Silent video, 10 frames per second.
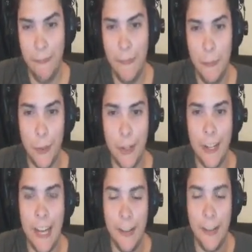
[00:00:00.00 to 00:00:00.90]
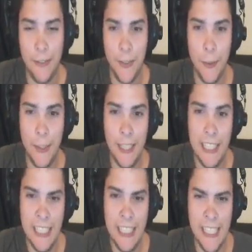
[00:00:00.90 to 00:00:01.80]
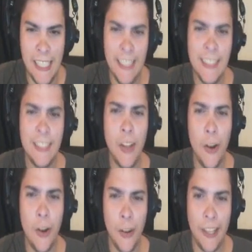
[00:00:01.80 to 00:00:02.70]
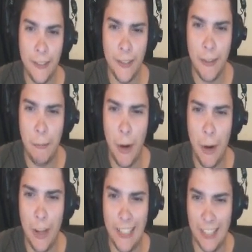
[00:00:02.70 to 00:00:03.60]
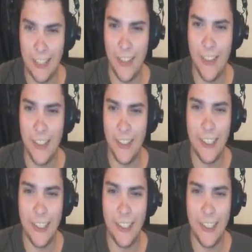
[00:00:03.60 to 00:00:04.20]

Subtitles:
We're gonna have to need to talk after the podcast, I think.